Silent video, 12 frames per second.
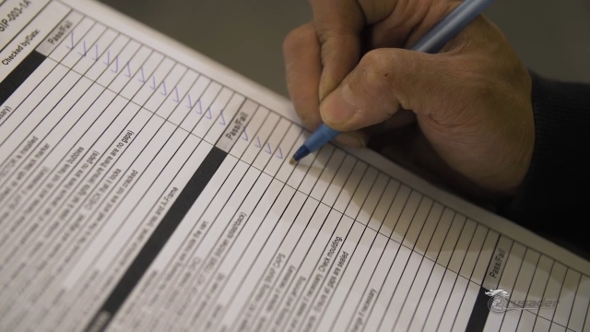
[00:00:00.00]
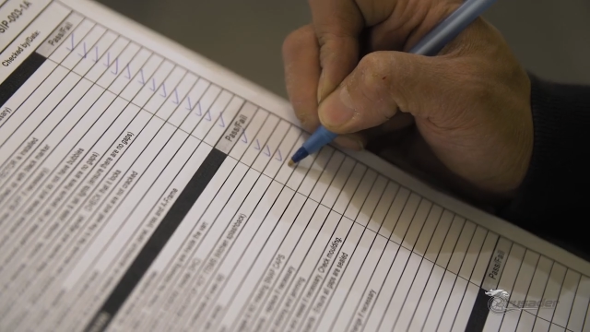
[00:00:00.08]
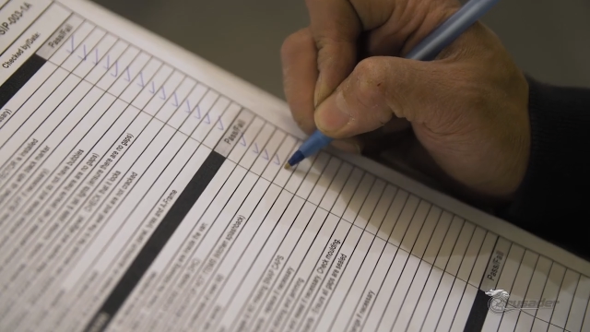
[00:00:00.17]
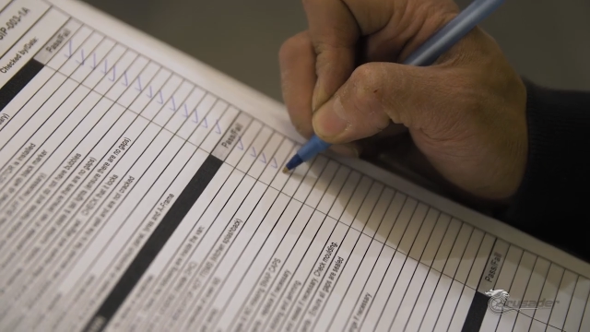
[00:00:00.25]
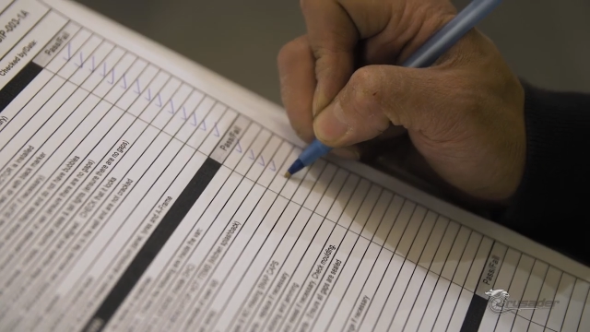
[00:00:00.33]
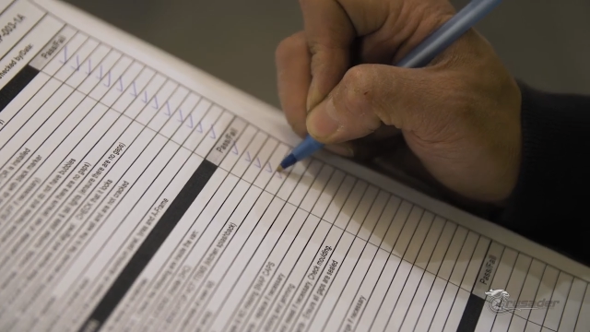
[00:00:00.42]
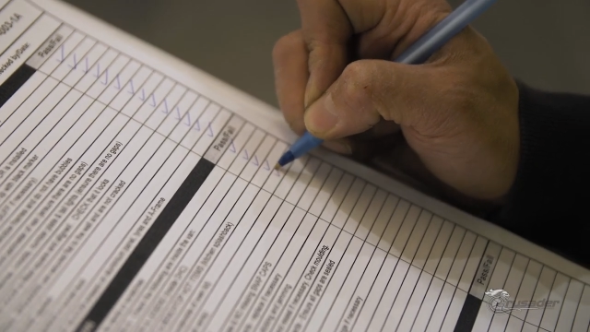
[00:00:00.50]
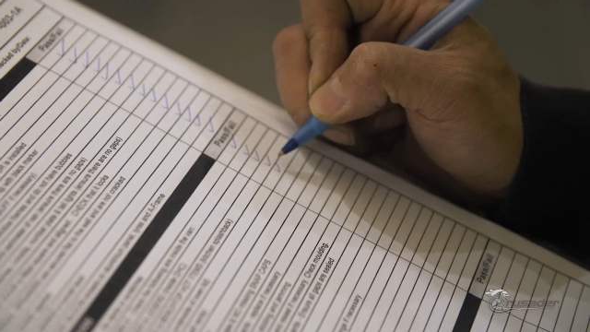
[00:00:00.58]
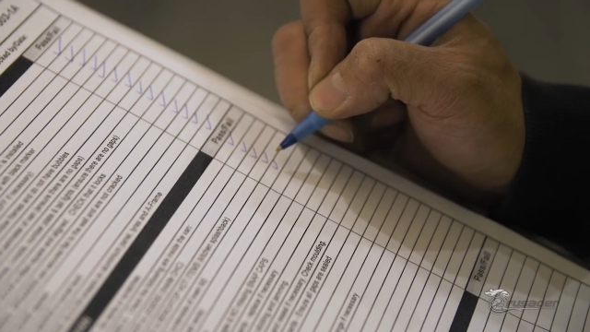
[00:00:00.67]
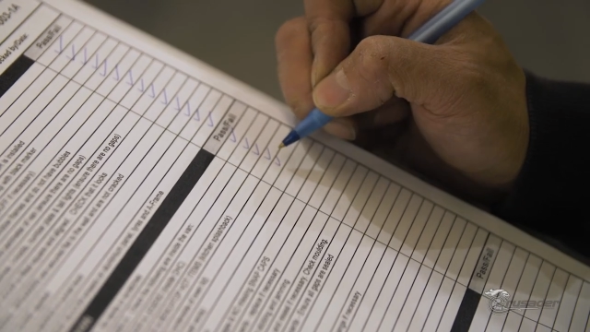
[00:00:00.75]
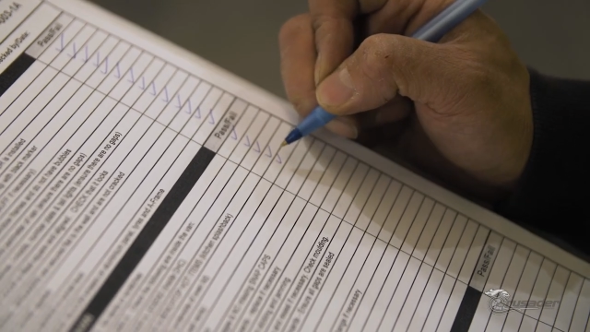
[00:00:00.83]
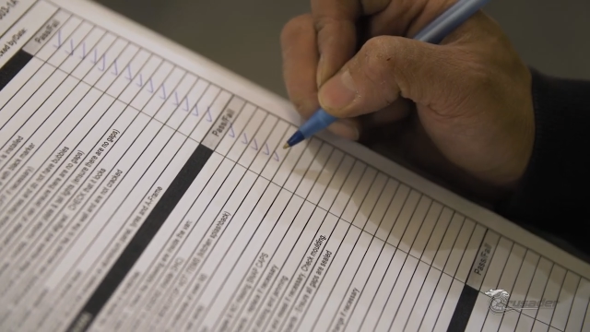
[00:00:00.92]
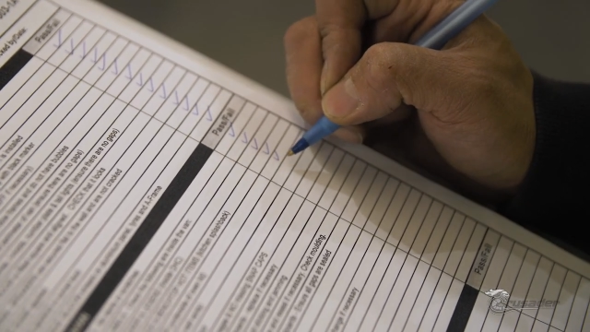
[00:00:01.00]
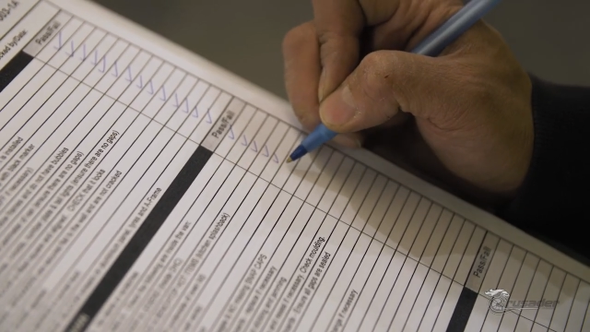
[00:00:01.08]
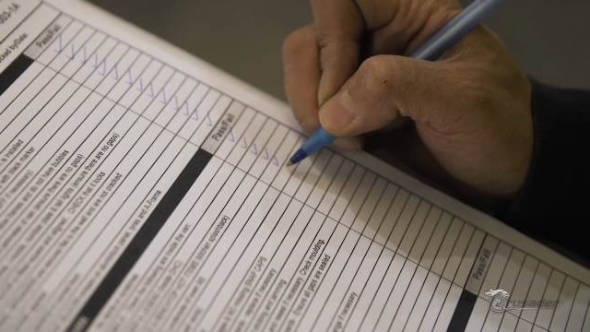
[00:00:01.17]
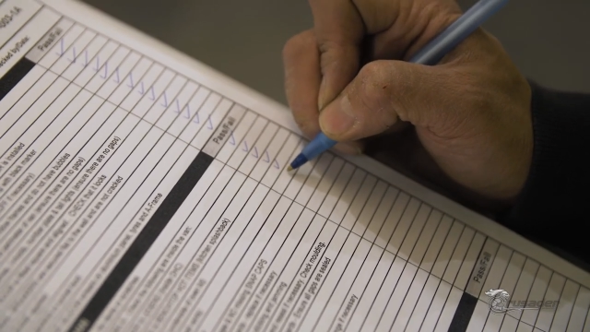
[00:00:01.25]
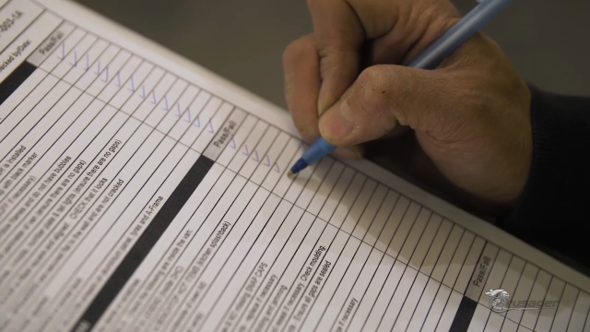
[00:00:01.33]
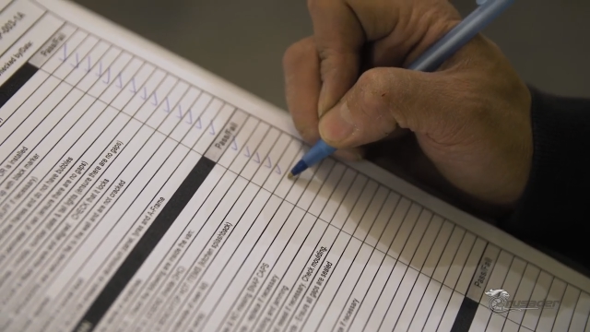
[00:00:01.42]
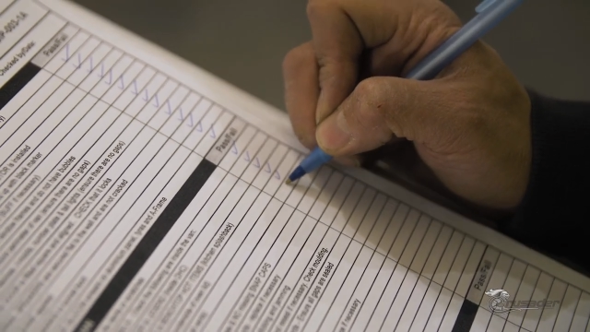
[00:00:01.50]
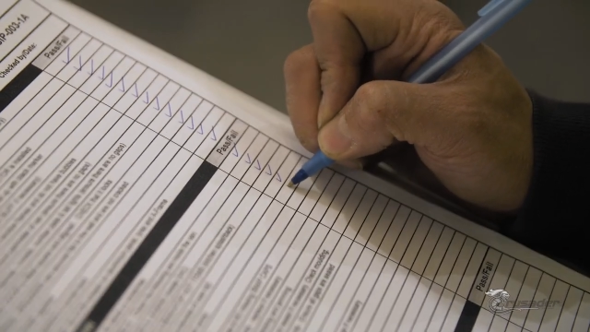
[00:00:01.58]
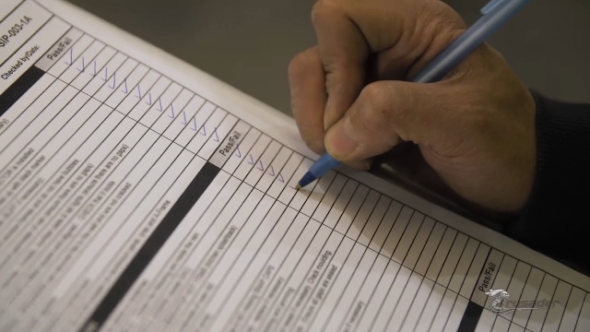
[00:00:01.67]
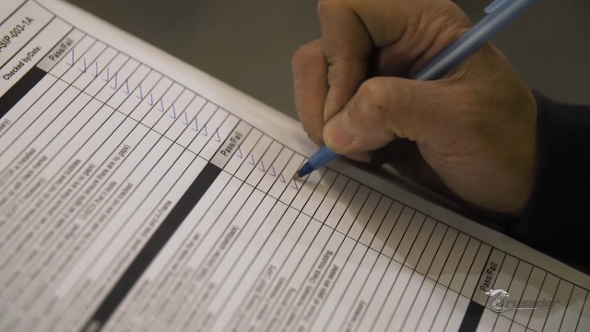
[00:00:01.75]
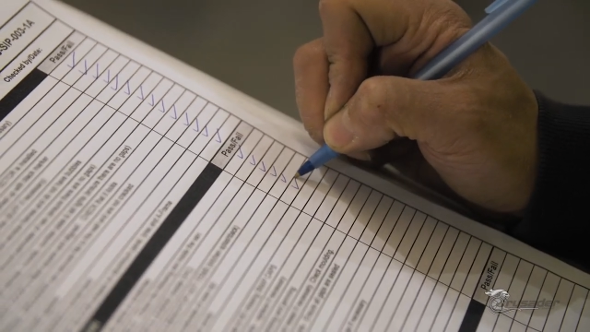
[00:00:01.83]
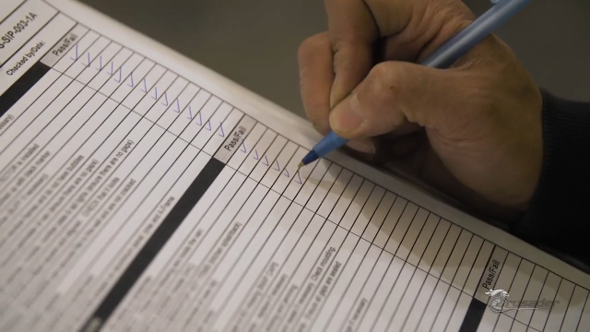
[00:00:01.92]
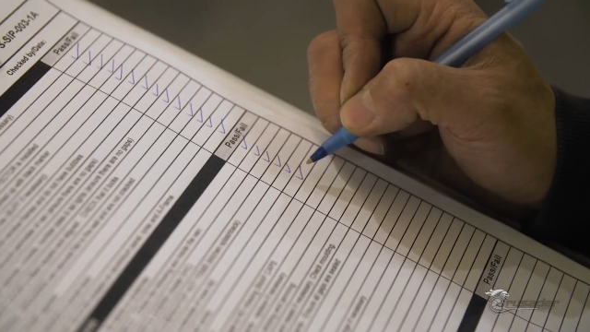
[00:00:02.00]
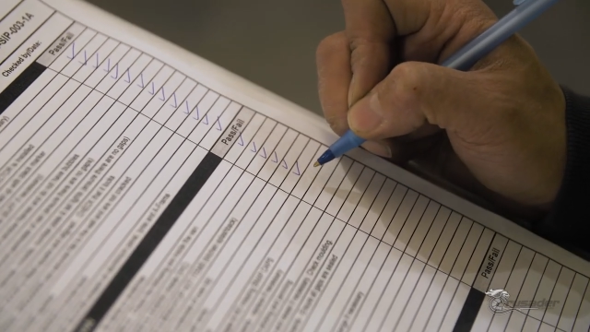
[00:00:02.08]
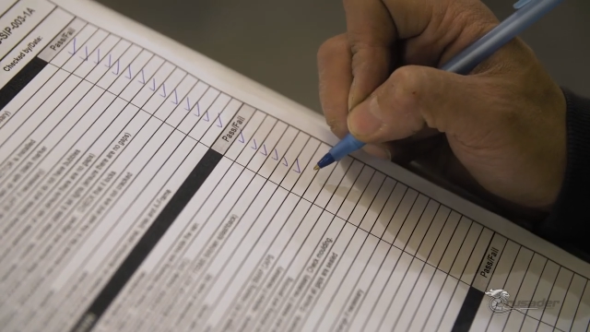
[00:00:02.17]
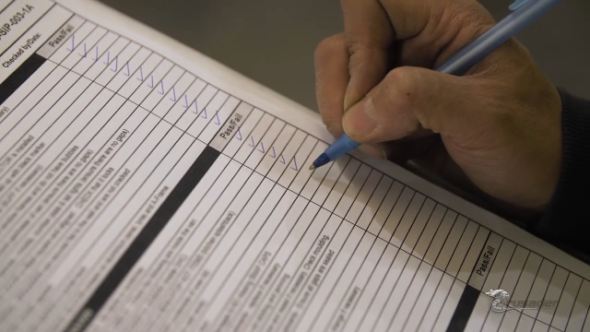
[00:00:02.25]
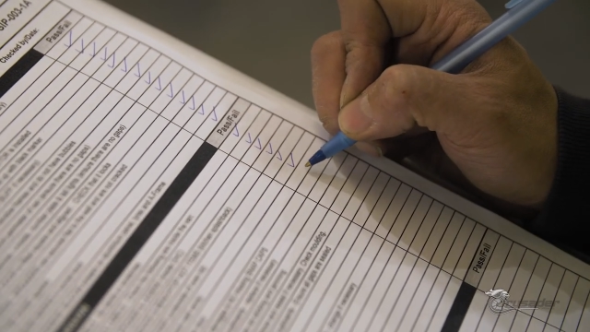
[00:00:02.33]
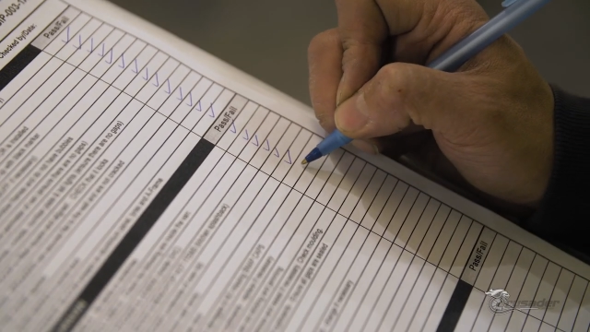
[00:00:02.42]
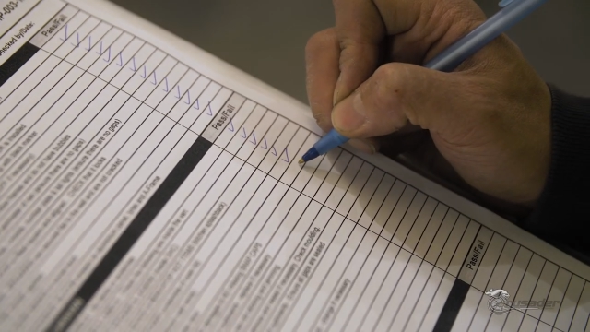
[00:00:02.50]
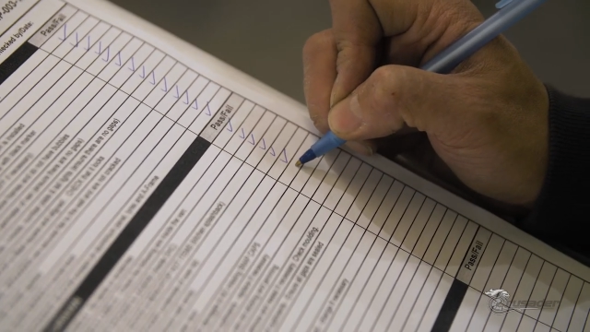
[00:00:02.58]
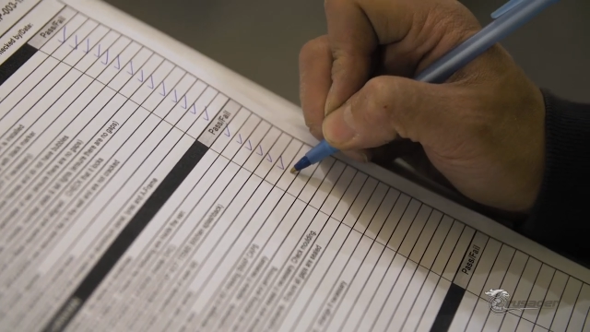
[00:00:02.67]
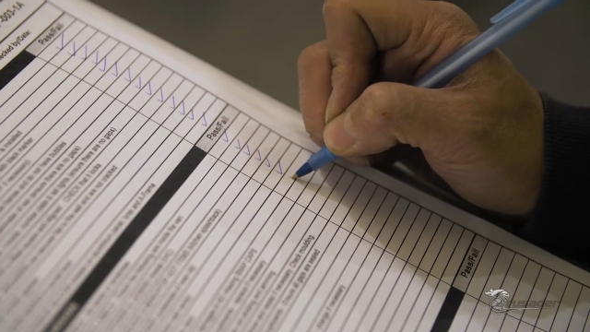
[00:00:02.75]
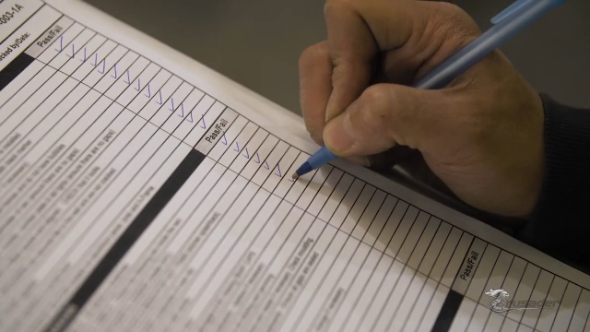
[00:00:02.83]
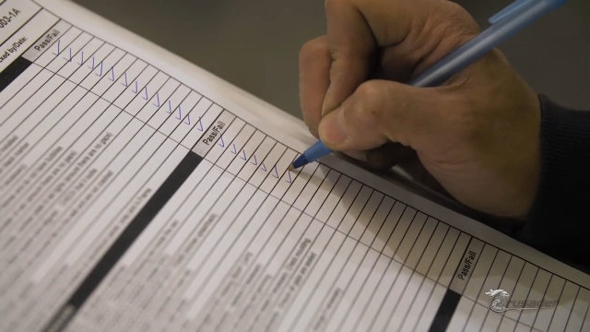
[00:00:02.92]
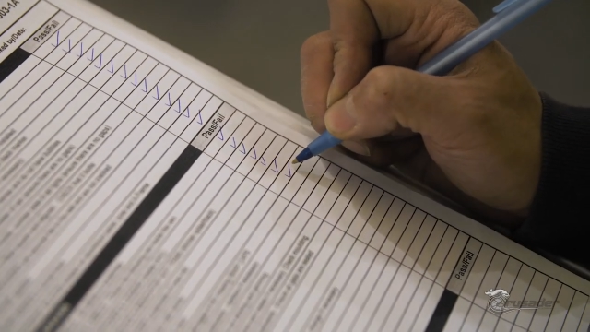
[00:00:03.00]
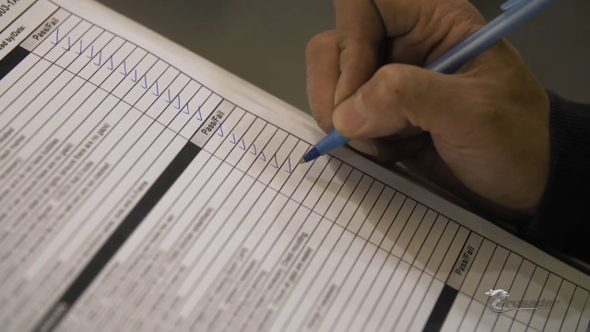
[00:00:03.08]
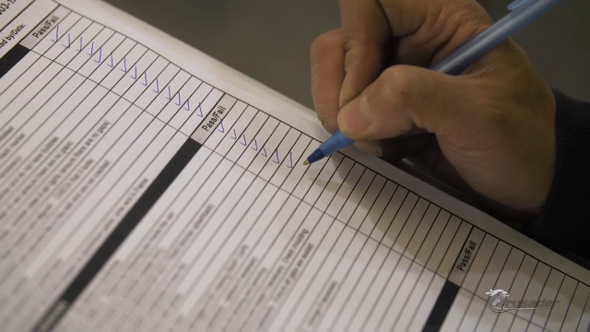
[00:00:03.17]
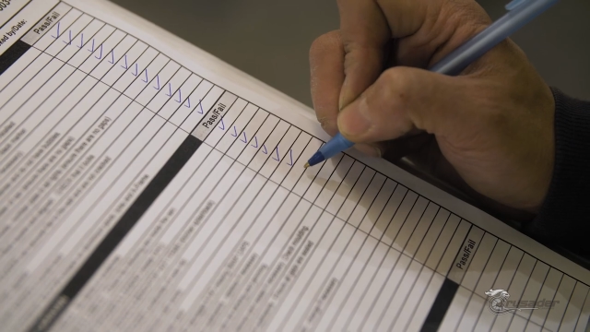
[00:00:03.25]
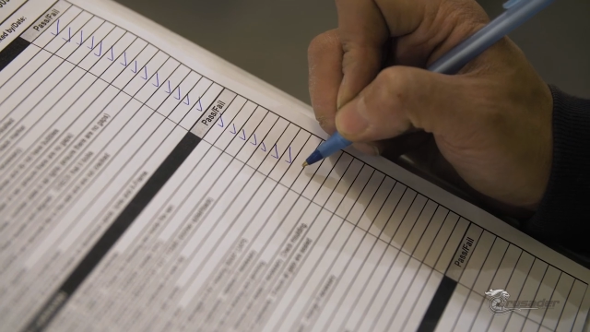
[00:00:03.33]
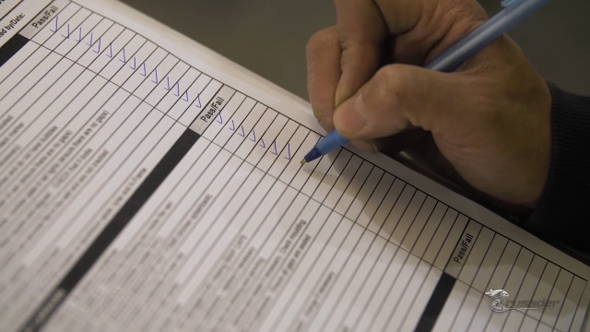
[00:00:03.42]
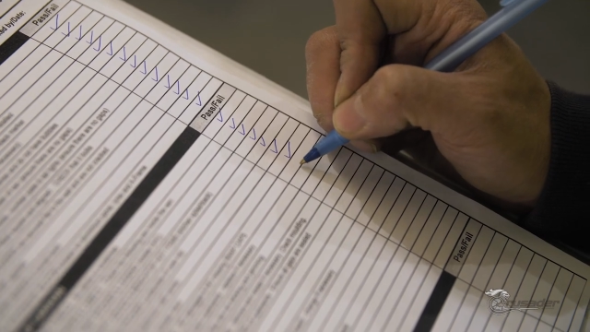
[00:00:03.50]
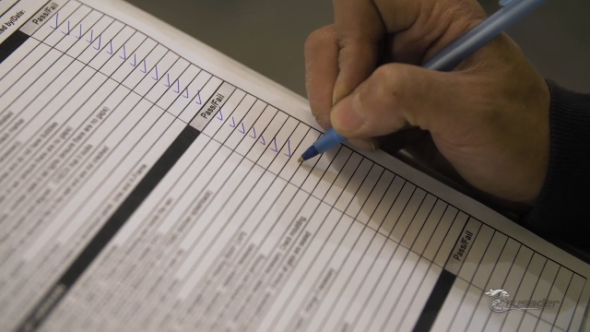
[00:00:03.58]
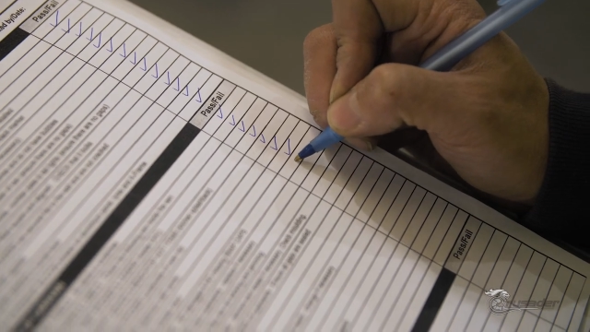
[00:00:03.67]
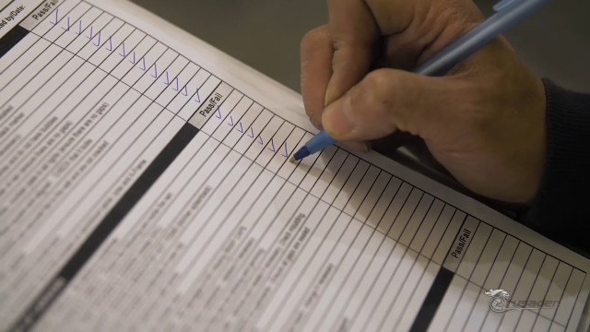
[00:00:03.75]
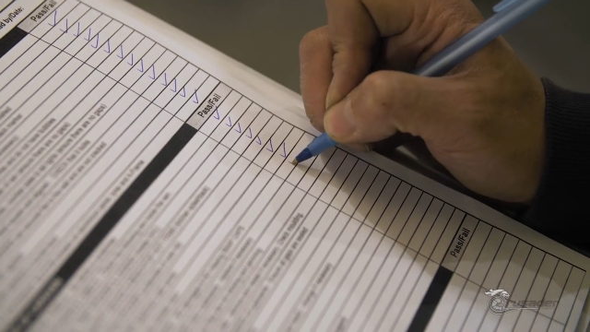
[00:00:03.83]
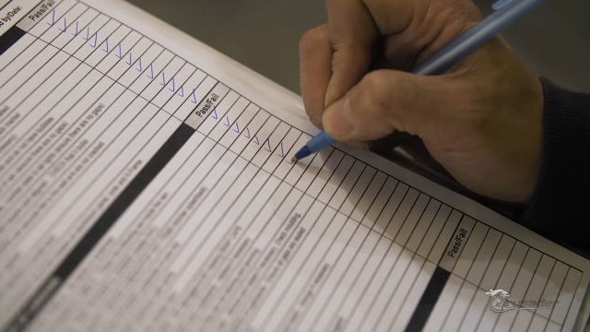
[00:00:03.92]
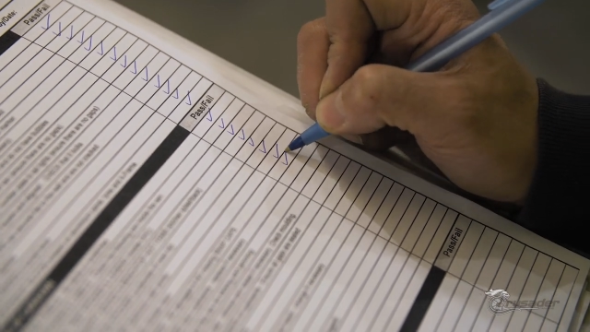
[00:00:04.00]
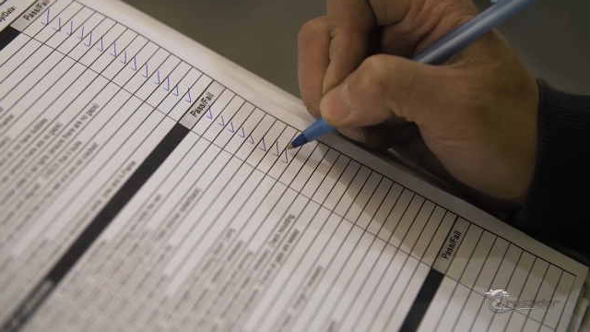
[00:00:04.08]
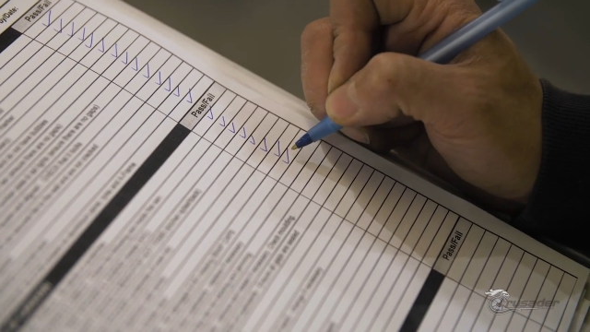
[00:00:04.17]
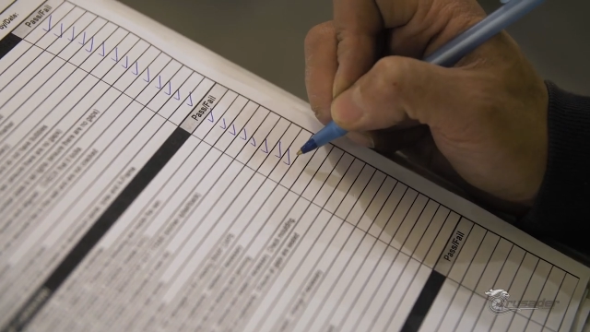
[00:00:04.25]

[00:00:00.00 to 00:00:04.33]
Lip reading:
No face is visible, so there are no lips to read.